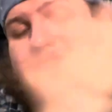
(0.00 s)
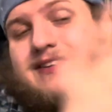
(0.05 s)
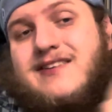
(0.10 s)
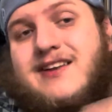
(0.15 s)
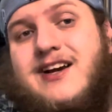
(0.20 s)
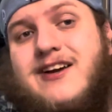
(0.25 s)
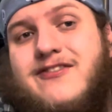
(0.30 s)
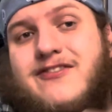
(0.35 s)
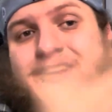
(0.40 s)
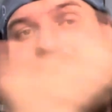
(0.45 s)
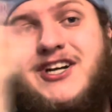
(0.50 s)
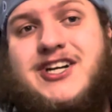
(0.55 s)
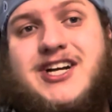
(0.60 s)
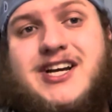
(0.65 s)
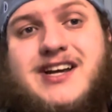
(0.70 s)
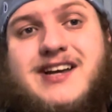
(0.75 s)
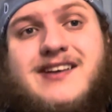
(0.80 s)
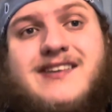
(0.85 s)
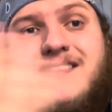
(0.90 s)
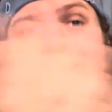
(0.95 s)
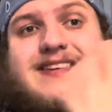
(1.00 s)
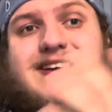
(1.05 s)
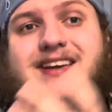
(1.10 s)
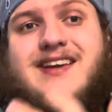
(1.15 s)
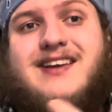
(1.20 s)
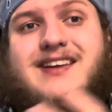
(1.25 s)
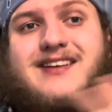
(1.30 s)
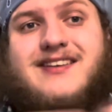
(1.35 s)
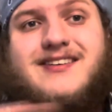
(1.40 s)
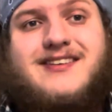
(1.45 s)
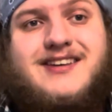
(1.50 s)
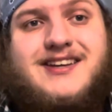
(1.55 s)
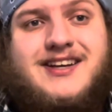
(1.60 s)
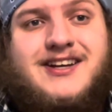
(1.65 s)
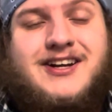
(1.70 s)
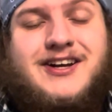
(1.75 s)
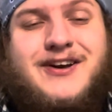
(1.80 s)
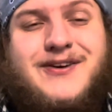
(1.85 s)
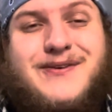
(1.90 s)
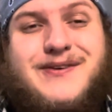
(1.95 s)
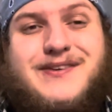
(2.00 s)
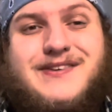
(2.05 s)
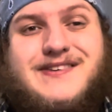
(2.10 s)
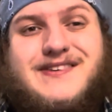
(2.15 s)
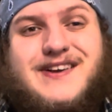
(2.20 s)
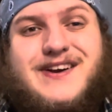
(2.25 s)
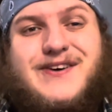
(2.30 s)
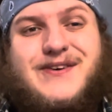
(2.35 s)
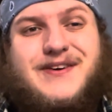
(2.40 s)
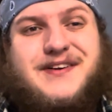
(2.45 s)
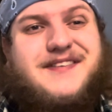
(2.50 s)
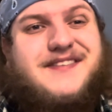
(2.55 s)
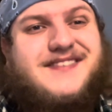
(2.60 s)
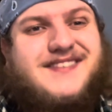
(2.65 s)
Saw franchise, you know? So